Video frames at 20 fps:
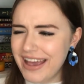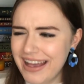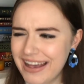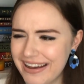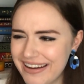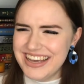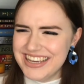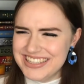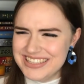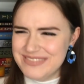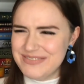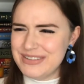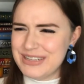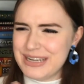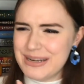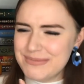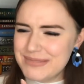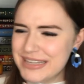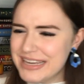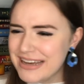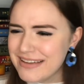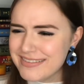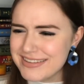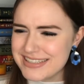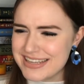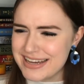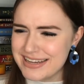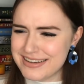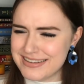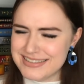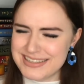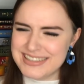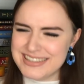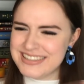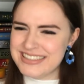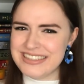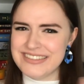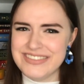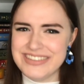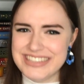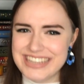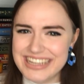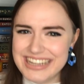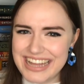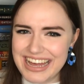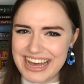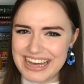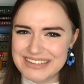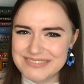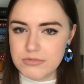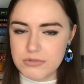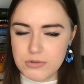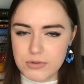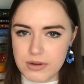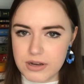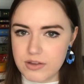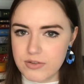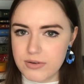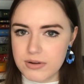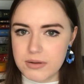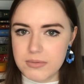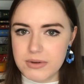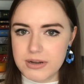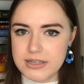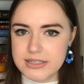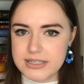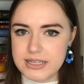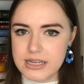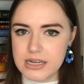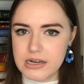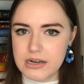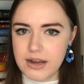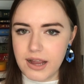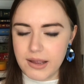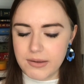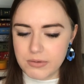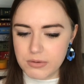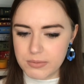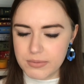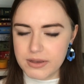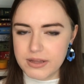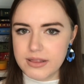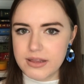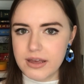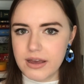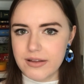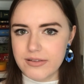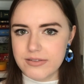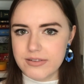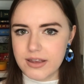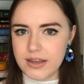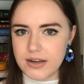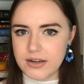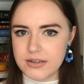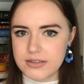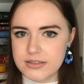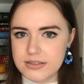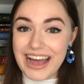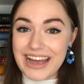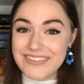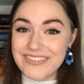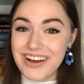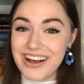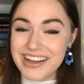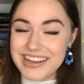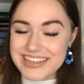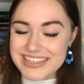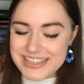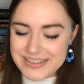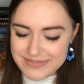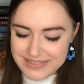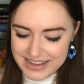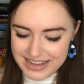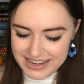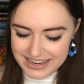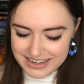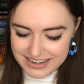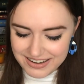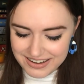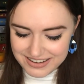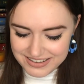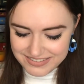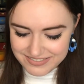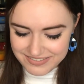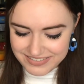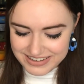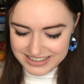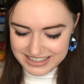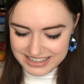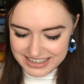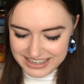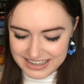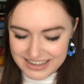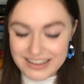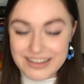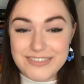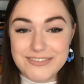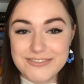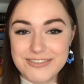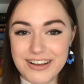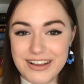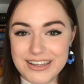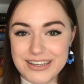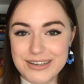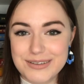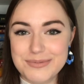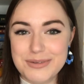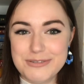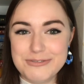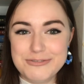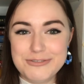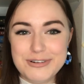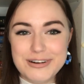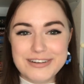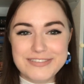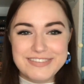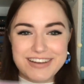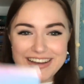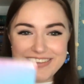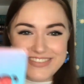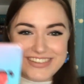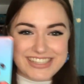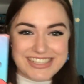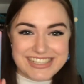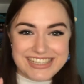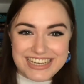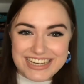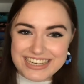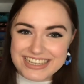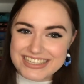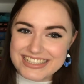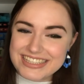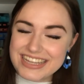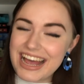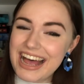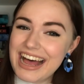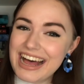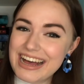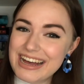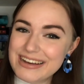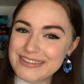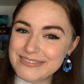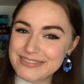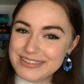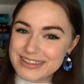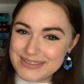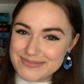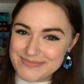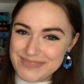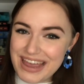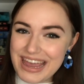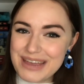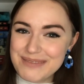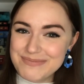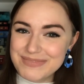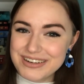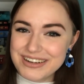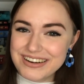yeah, I should pick up The Outsiders. Still haven't done that. 2021 is the year I will read The Outsiders. I'm also planning on reading volume 4, 5, and 6 of The Paper